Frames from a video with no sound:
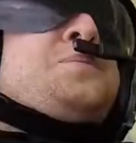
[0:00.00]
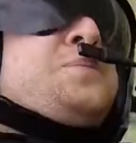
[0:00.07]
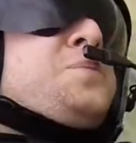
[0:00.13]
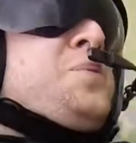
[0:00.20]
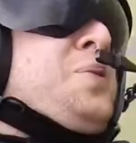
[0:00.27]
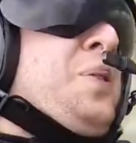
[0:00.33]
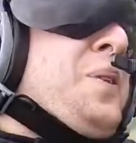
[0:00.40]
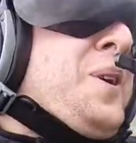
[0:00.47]
I
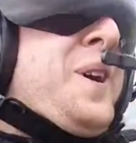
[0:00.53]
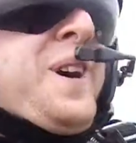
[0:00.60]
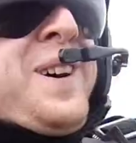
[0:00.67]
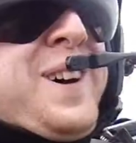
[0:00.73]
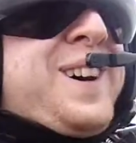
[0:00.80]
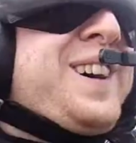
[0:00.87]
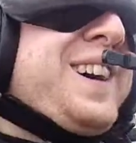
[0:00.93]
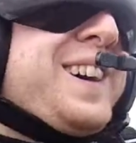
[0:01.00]
was
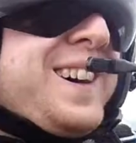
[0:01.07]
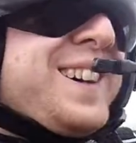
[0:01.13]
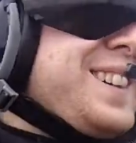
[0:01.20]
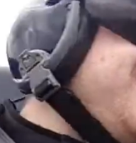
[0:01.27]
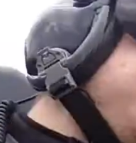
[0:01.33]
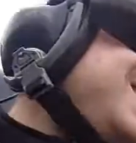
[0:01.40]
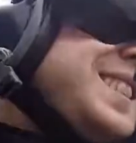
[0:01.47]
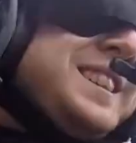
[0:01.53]
suddenly
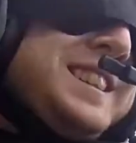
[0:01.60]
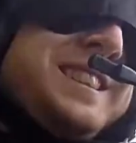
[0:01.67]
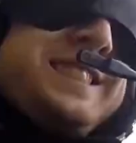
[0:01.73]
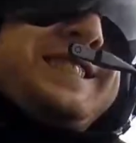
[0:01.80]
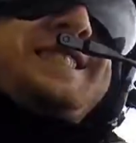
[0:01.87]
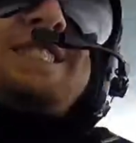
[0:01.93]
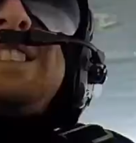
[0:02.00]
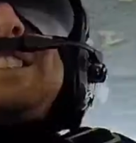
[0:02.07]
really
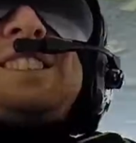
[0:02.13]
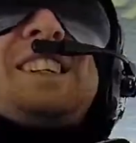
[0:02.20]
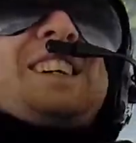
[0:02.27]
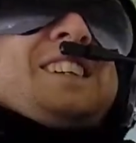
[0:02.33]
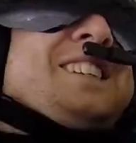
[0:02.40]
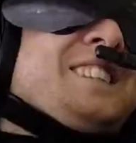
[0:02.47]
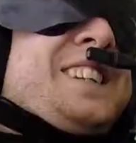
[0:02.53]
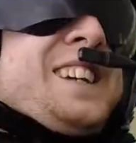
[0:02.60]
aware
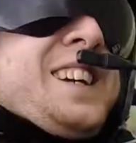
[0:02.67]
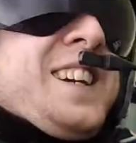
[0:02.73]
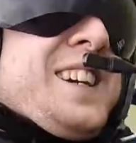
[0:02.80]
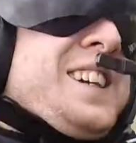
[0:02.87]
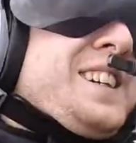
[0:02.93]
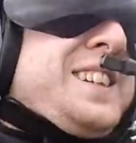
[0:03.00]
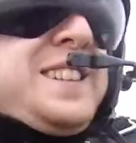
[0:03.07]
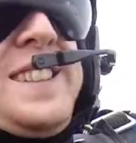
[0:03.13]

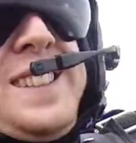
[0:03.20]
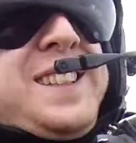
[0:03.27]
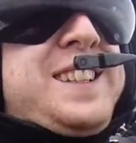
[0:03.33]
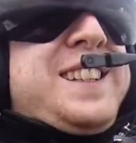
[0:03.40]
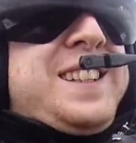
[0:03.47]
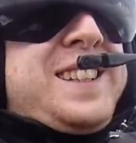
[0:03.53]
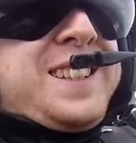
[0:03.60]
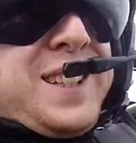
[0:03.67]
of the
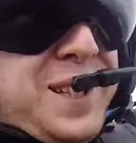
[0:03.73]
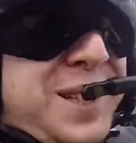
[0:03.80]
weight